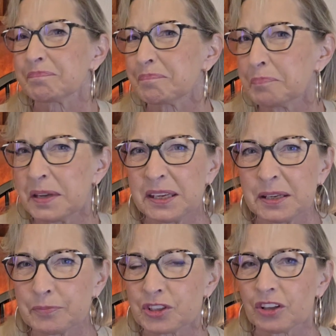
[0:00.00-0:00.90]

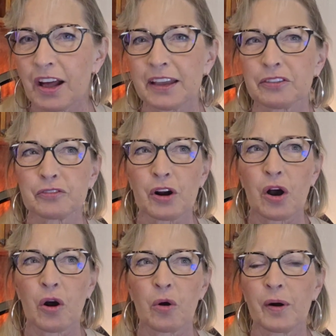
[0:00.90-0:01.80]
Medium to light
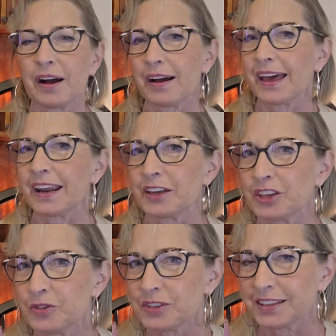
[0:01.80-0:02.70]
throw, and I
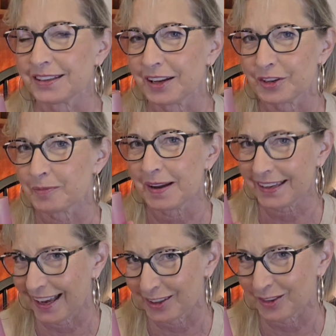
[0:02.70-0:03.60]
used it under my
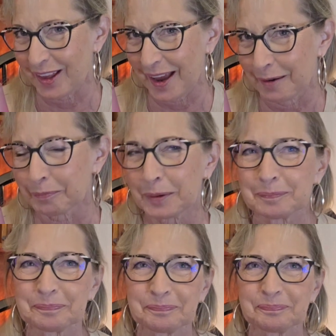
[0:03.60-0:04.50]
candle lamp.
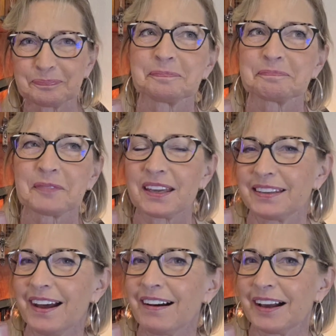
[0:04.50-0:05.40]

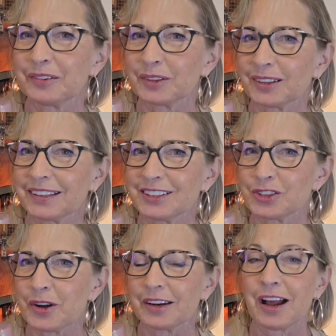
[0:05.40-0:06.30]
Yeah, I really
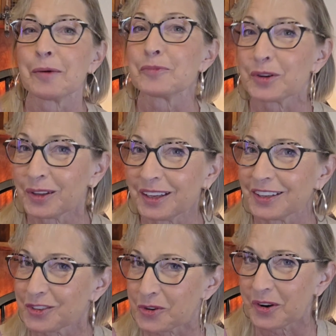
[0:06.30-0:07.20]
enjoyed it. I'm really
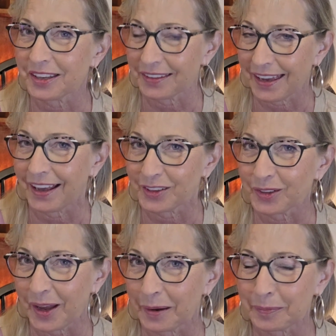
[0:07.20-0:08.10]
enjoying the candle
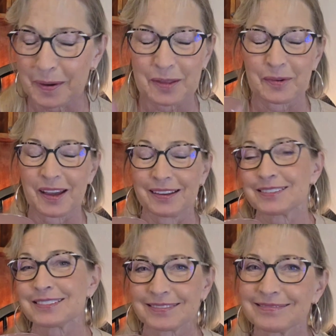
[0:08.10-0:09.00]
lamp, by the way.
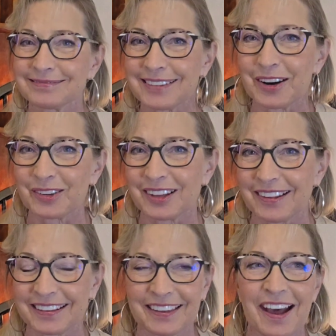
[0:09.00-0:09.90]
I really
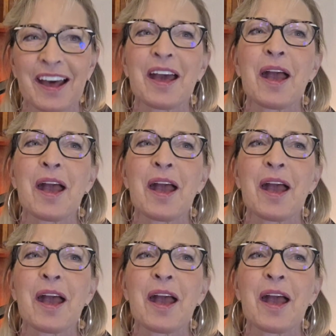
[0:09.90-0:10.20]
like that.